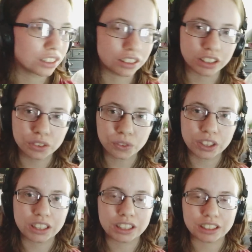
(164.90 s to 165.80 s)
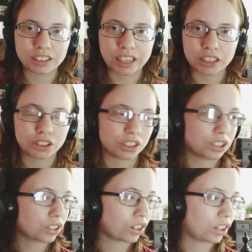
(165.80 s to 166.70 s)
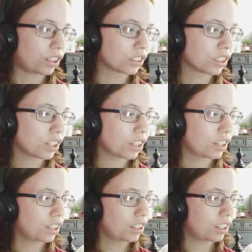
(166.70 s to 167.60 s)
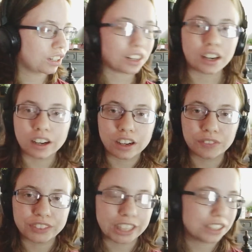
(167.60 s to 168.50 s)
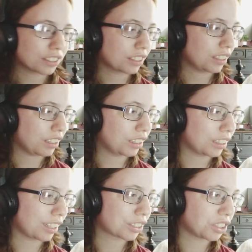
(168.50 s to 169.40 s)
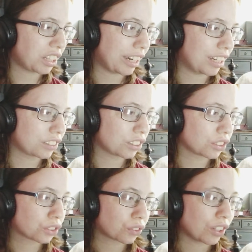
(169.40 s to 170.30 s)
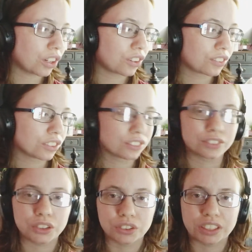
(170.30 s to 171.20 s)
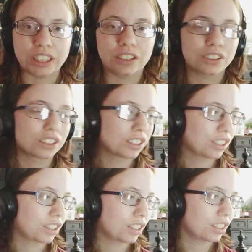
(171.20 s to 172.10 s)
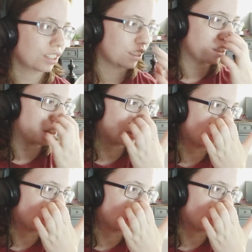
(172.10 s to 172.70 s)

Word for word: This one is actually called Update, and it actually has 12 views now, and